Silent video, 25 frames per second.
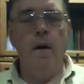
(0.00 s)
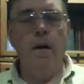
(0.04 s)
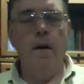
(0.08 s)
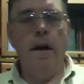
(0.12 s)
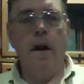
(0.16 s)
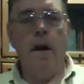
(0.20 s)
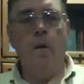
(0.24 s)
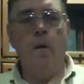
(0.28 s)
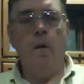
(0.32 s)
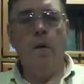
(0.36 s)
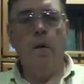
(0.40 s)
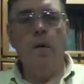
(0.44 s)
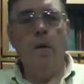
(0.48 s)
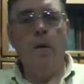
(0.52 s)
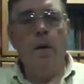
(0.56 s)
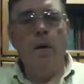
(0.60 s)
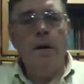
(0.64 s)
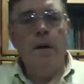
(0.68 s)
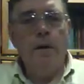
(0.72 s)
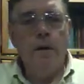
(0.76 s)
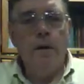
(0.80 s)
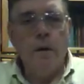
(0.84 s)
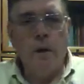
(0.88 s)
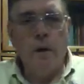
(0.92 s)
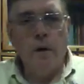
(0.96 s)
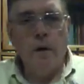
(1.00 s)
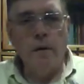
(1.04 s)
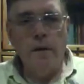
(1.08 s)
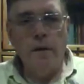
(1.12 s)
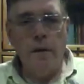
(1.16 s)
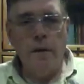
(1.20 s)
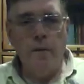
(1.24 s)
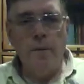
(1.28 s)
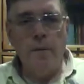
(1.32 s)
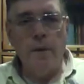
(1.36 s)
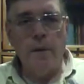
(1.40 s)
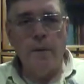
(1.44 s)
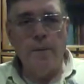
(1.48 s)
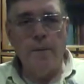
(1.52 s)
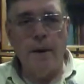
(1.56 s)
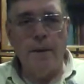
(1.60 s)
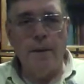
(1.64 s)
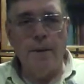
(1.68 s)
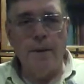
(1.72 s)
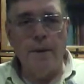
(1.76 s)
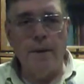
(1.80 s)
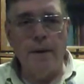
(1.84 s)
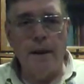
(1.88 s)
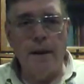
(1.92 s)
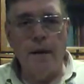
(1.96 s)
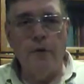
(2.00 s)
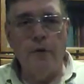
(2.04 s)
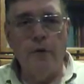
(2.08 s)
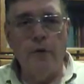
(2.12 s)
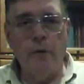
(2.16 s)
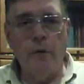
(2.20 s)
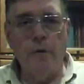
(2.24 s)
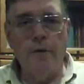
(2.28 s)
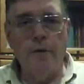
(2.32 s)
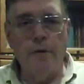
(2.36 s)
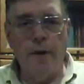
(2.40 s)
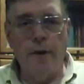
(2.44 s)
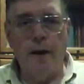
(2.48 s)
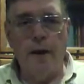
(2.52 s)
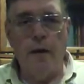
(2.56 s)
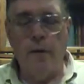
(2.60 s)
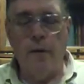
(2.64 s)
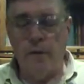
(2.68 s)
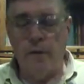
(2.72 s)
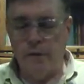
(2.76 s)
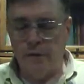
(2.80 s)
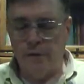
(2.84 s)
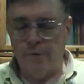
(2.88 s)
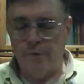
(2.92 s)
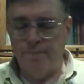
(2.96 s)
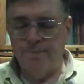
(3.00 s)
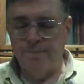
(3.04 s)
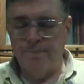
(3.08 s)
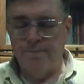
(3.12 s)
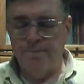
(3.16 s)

Now we're going to talk a little bit about the nature of vowels.